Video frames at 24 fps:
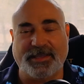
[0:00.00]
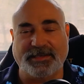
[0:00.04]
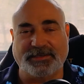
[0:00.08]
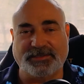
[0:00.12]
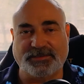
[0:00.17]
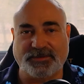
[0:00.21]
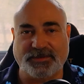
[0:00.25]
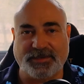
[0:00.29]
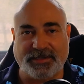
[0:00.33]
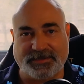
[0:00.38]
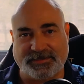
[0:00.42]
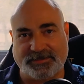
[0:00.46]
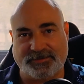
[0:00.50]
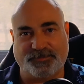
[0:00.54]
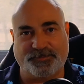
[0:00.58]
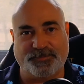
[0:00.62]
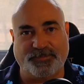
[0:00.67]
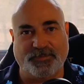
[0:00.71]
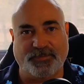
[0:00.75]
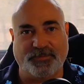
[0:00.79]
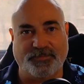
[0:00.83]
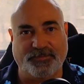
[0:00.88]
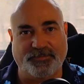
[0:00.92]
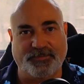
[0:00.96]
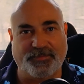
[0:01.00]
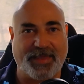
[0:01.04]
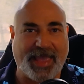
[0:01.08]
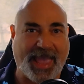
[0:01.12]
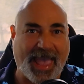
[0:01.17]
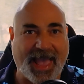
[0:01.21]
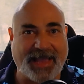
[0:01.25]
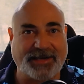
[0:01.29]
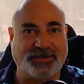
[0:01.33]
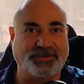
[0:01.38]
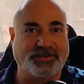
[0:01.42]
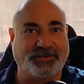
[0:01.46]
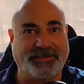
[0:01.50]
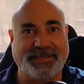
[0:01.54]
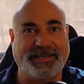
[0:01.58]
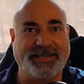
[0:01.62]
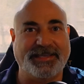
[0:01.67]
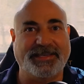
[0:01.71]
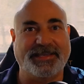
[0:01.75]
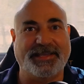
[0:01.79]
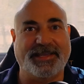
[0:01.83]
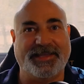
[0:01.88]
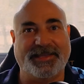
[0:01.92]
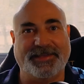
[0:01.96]
it's it's
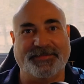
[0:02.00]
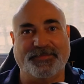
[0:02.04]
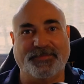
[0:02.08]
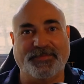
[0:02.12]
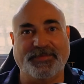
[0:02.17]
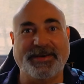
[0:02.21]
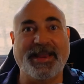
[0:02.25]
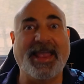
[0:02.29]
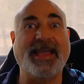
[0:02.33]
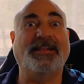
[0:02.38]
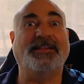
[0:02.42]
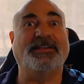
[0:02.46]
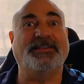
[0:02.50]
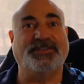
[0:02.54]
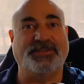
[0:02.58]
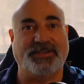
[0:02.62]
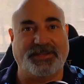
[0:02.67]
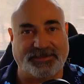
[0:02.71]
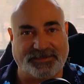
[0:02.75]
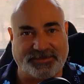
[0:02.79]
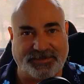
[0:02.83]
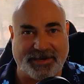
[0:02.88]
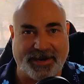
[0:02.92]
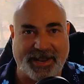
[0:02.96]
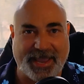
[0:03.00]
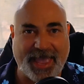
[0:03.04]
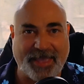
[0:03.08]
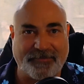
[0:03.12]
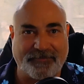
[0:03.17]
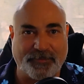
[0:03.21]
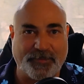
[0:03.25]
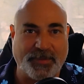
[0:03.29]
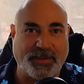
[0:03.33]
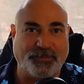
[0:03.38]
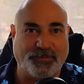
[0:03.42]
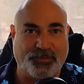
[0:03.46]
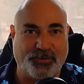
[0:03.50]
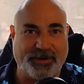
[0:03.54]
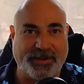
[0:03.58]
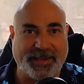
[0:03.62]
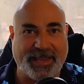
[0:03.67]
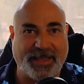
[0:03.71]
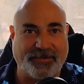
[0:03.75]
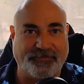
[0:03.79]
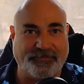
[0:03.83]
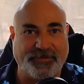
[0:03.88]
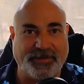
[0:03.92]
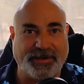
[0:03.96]
actually uh, negligence that I haven't been
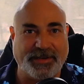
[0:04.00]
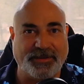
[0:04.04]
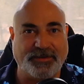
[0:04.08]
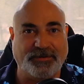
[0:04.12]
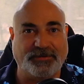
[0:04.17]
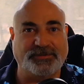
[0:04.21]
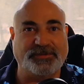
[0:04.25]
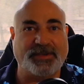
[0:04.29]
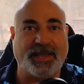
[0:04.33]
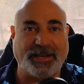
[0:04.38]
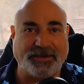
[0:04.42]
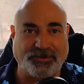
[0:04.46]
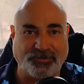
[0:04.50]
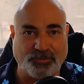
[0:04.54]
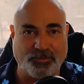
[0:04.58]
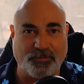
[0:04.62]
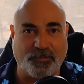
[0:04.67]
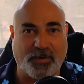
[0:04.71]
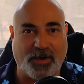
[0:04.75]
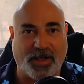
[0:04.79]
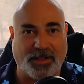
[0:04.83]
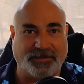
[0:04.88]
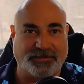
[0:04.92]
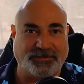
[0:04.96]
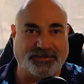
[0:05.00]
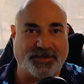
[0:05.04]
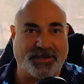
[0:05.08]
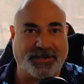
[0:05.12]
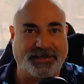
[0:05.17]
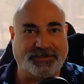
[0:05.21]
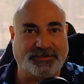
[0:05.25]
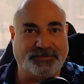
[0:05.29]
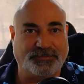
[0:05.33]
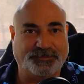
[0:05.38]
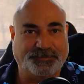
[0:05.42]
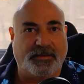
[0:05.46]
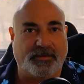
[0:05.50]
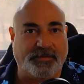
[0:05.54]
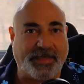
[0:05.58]
putting out videos. I do apologize.